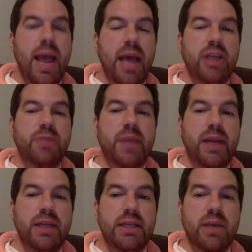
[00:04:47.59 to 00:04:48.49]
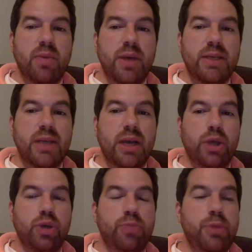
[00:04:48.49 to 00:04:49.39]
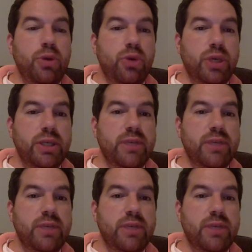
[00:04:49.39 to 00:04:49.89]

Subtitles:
explain and summarize the contributions